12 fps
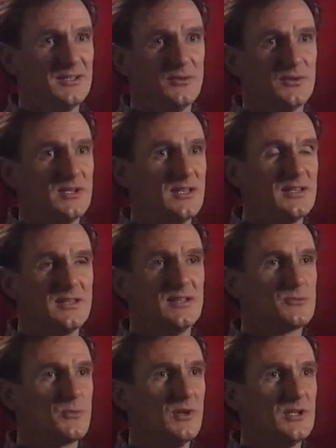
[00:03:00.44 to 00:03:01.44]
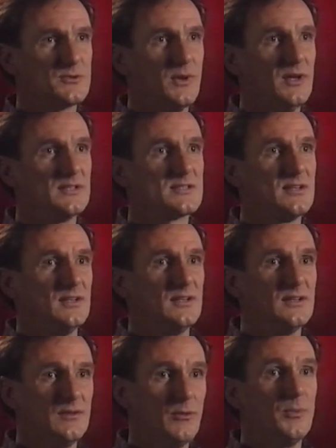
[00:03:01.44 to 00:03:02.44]
You know, it, his words went,
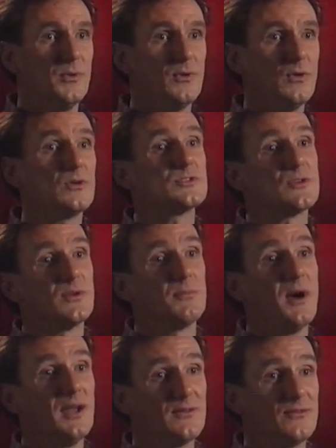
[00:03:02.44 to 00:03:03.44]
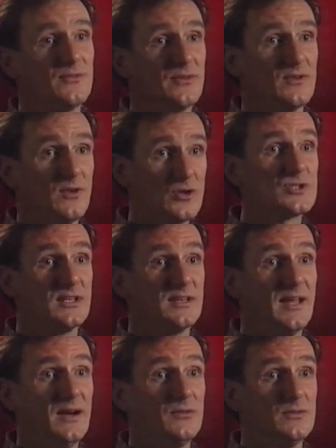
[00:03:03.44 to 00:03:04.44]
Liverpool look as though they might have lost
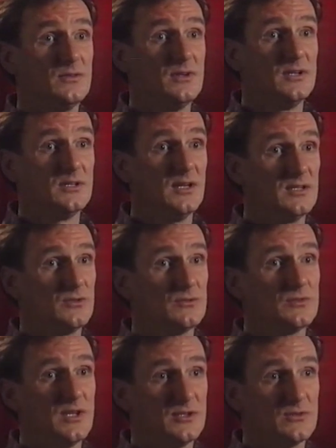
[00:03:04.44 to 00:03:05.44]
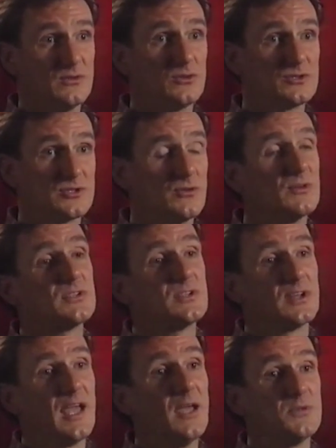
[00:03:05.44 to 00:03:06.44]
it now. I don't, it looks as though it,
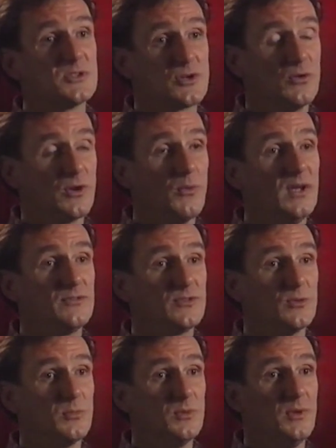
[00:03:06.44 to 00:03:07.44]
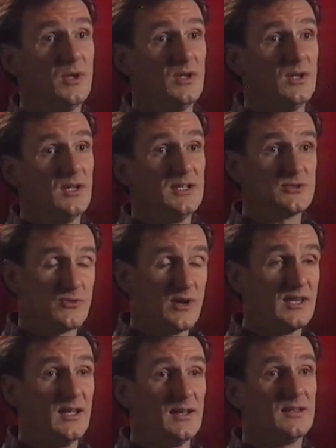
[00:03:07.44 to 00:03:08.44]
the game is going away from them. Here's
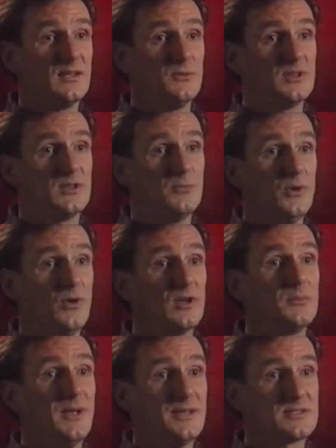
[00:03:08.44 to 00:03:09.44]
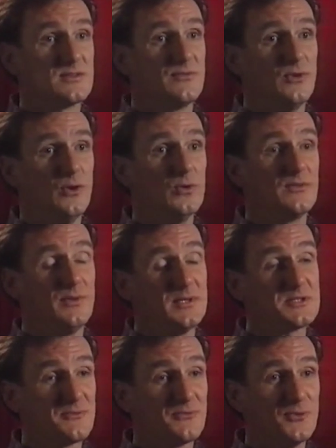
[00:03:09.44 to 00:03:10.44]
Ray Kennedy with the ball. He passes it forward. He
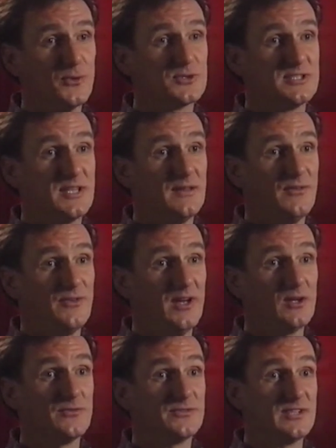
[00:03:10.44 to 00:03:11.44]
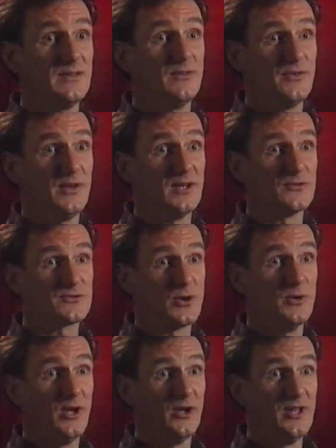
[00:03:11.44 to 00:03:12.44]
passes it forward to Davy Fairclough. And Davy Fairclough's
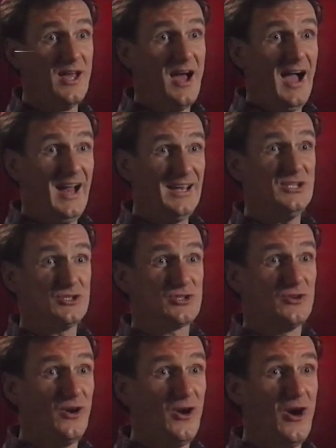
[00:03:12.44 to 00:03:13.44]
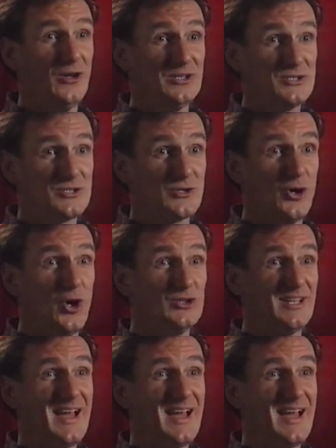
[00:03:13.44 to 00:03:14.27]
going on. And he scored. He scored.